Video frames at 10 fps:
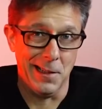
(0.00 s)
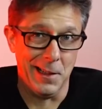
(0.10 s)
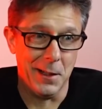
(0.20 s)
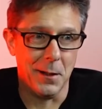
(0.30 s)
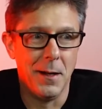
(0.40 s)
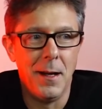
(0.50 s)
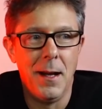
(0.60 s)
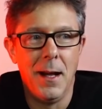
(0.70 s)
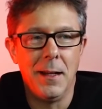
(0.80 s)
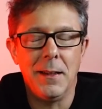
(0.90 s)
here.
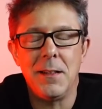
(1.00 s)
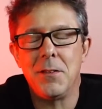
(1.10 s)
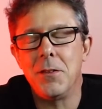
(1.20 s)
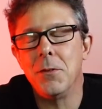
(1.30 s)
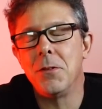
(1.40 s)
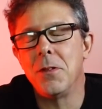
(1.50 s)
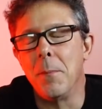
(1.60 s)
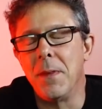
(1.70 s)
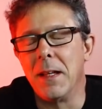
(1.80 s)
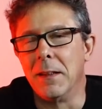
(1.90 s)
Let's do
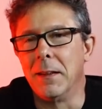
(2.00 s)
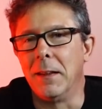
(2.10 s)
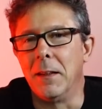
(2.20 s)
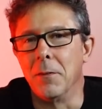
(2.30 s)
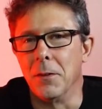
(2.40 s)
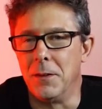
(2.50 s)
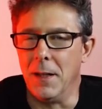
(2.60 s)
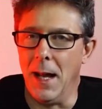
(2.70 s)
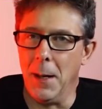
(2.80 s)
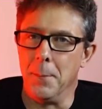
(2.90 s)
something a little different
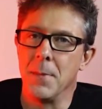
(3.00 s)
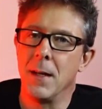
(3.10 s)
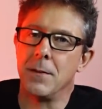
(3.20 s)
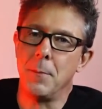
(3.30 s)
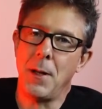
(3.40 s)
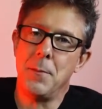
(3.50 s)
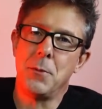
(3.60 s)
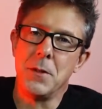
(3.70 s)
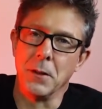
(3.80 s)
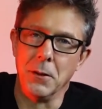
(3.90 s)
today. Sometimes
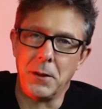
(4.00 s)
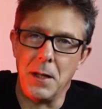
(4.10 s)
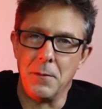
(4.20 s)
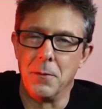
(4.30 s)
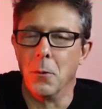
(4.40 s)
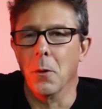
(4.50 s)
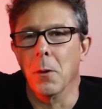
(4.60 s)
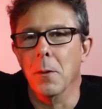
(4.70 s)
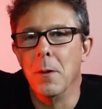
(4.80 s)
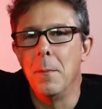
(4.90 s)
when you're looking
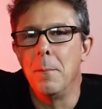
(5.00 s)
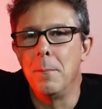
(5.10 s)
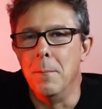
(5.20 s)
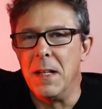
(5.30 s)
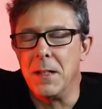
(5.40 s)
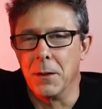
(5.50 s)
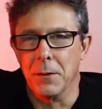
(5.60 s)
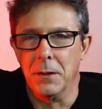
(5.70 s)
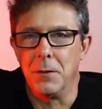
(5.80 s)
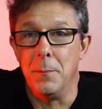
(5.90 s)
for
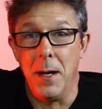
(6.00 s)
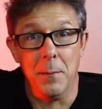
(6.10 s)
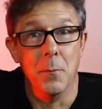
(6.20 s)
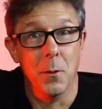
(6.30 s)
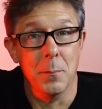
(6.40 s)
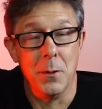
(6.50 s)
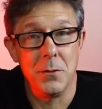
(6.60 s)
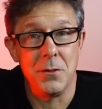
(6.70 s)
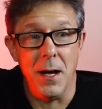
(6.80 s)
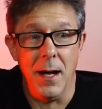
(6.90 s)
material to make more
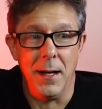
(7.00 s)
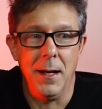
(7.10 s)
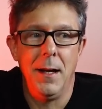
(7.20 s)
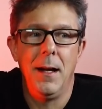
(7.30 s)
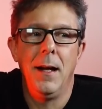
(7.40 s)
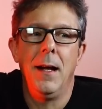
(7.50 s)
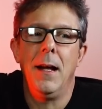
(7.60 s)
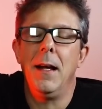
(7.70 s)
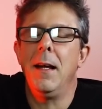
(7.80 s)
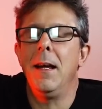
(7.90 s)
bonsai,
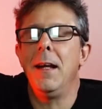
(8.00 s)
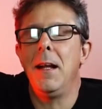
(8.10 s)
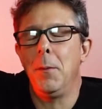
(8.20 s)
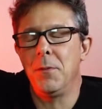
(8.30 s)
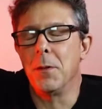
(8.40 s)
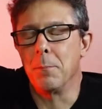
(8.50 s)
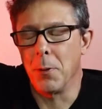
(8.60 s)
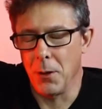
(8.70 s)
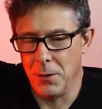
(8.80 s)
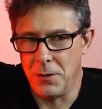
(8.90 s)
it helps to
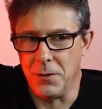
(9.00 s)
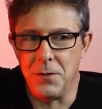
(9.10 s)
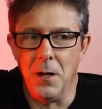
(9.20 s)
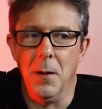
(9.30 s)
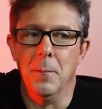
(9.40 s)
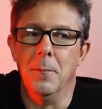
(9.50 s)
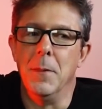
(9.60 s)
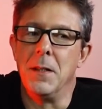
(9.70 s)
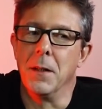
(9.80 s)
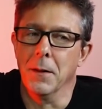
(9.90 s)
purchase some
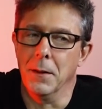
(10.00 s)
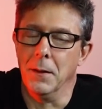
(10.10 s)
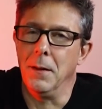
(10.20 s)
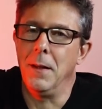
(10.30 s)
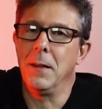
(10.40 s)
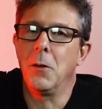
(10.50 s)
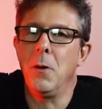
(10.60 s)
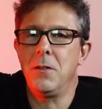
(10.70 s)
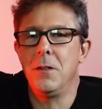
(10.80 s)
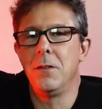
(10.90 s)
material. And the
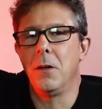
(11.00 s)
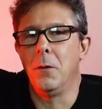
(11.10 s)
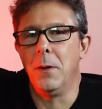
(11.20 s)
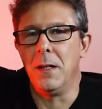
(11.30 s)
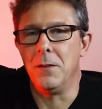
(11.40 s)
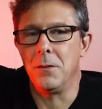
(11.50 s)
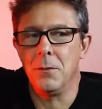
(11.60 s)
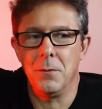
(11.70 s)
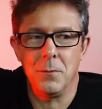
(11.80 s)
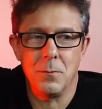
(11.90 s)
question is always,
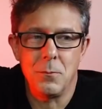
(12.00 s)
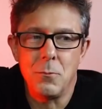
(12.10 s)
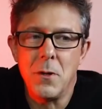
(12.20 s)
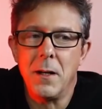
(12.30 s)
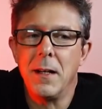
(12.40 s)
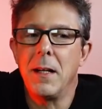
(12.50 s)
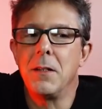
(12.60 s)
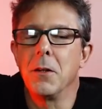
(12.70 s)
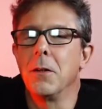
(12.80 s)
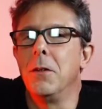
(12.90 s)
where can I
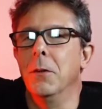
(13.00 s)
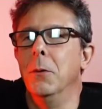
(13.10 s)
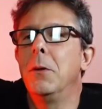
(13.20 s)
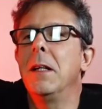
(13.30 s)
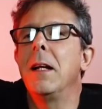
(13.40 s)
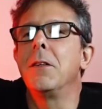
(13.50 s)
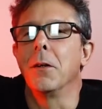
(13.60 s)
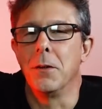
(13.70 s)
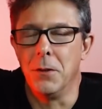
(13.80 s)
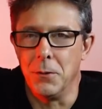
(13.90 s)
turn to? Who can I
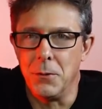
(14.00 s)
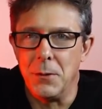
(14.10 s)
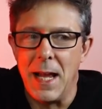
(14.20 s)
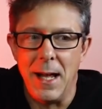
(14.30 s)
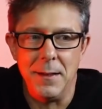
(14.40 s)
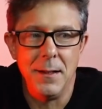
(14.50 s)
turn to get